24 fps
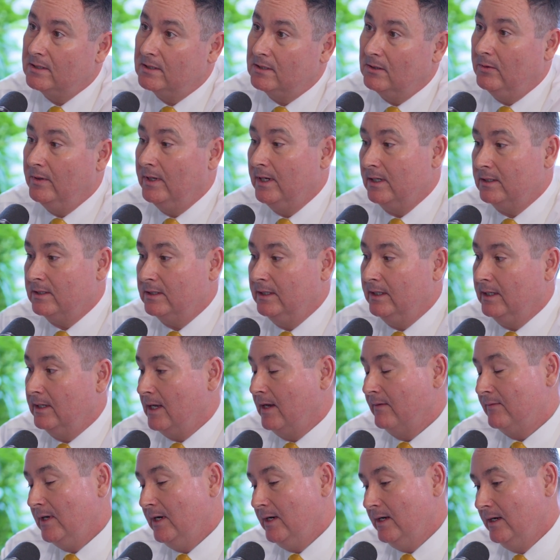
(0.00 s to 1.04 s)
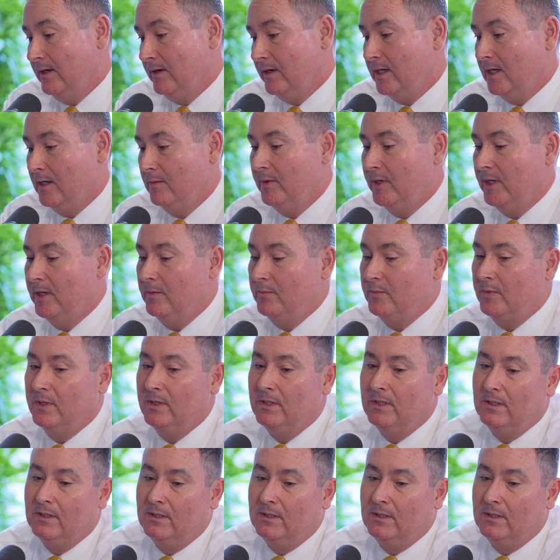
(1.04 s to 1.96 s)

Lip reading: So we actually, I've got a hearing coming up